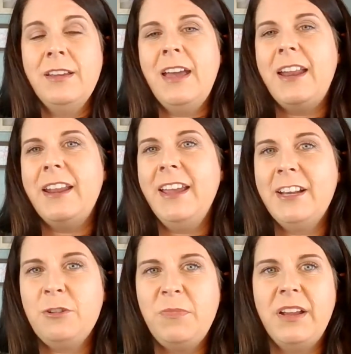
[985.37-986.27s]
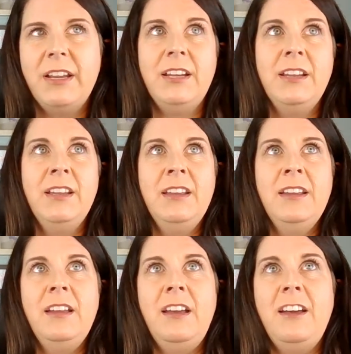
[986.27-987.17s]
how to handle money
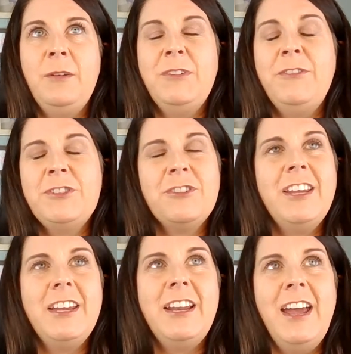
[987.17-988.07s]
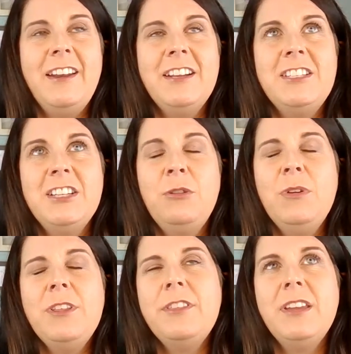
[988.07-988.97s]
um, if it's your kid how to deal
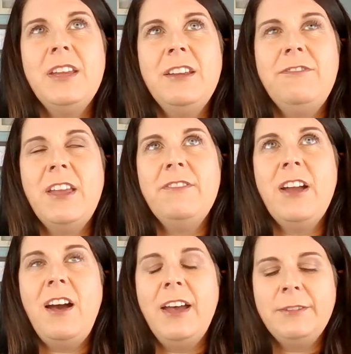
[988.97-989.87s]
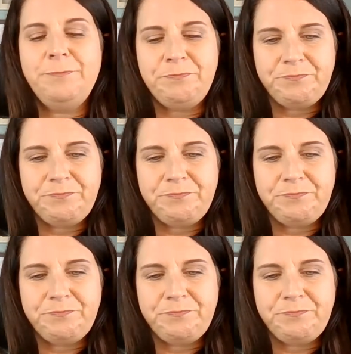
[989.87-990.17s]
with it if they've got